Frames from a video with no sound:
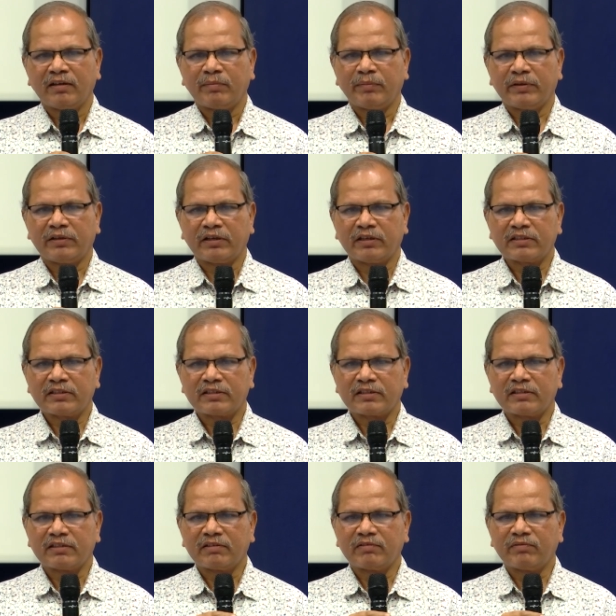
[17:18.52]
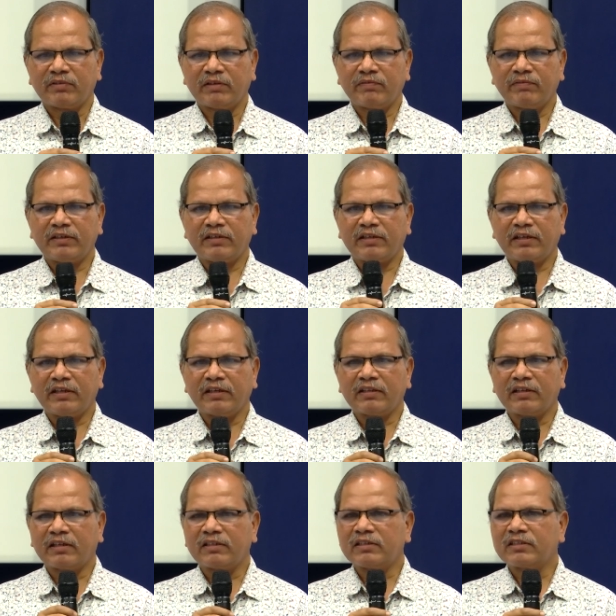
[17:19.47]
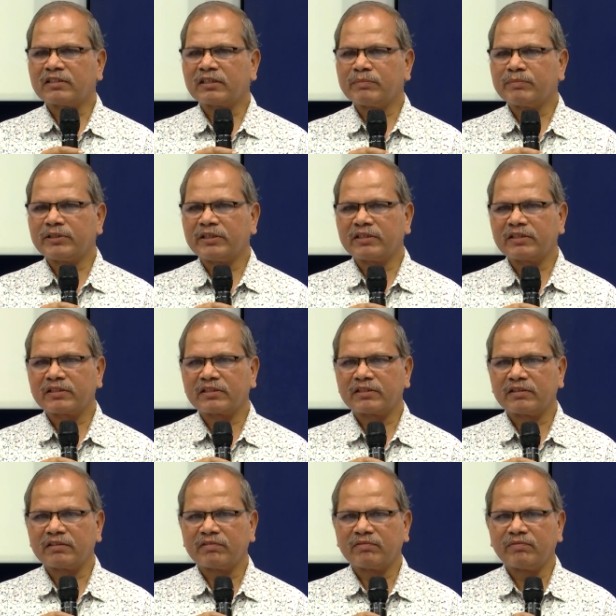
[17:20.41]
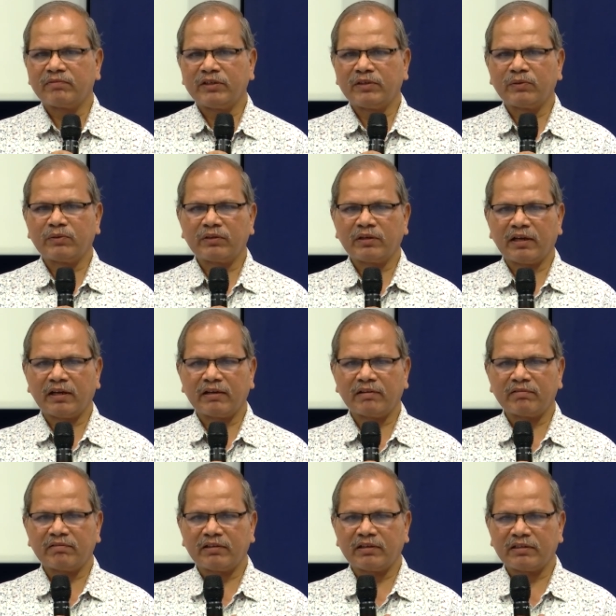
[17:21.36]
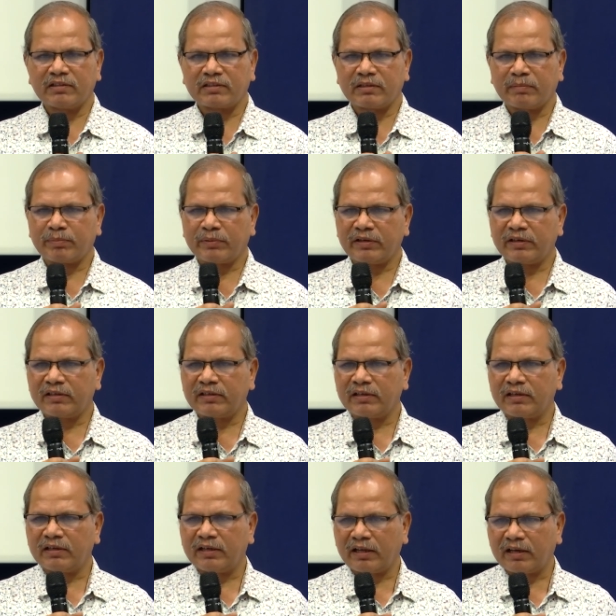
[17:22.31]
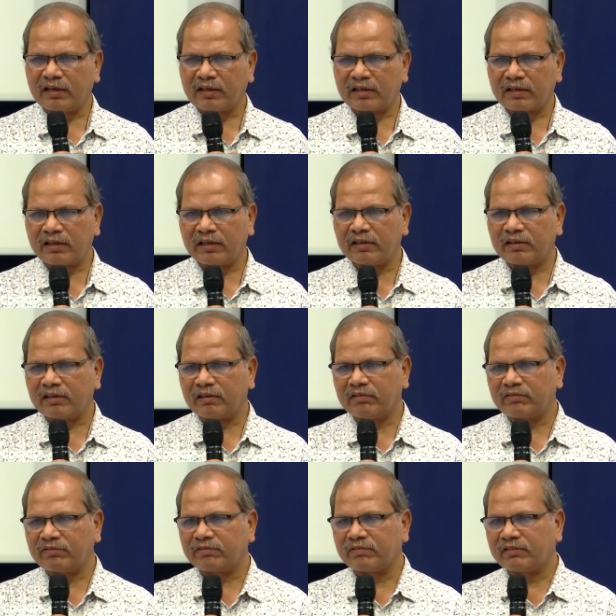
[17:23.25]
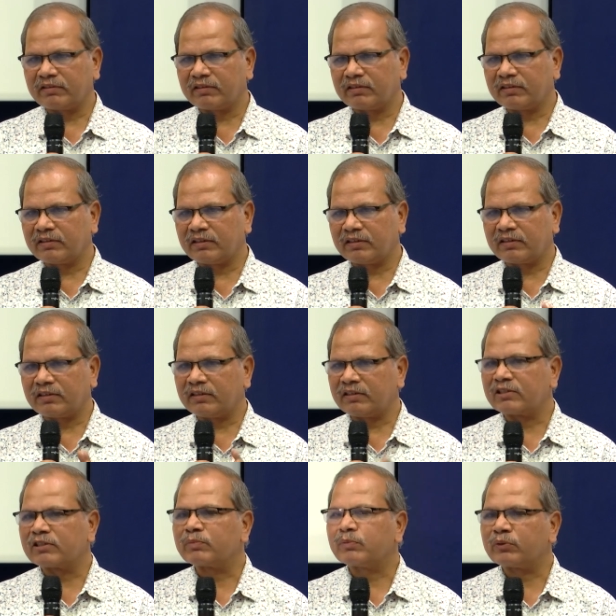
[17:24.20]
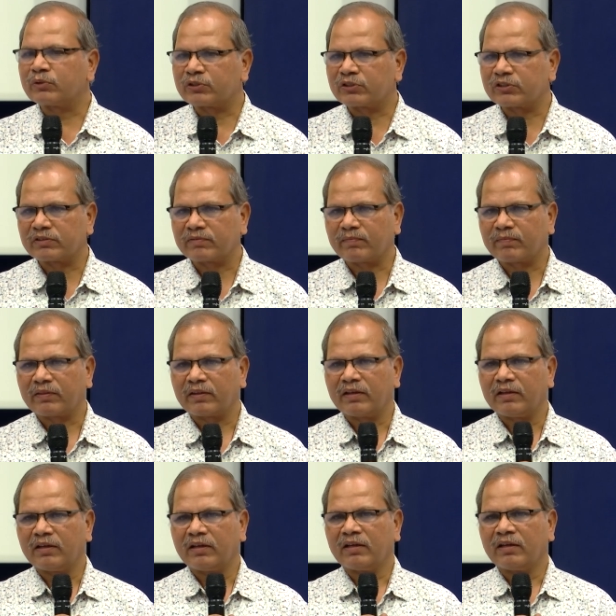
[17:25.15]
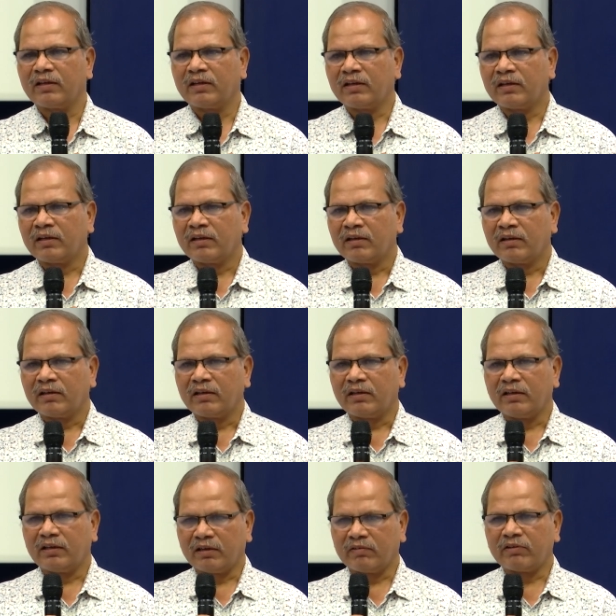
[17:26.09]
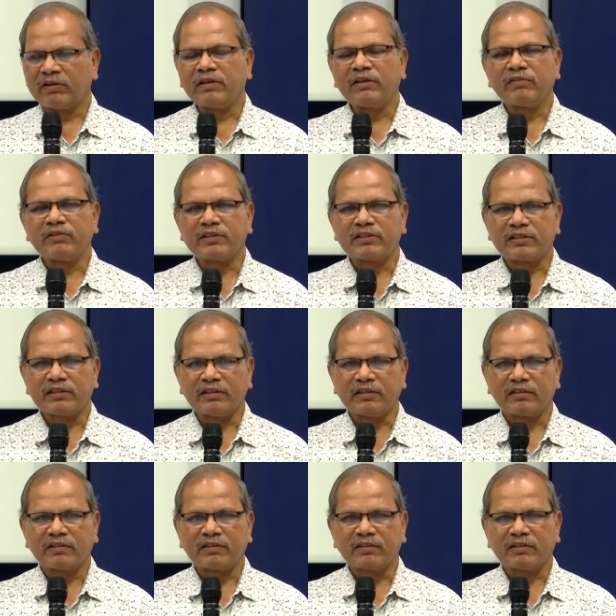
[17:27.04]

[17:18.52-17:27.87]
Because when we take the other subjects, we don't have a separate directorate of that sports in our university.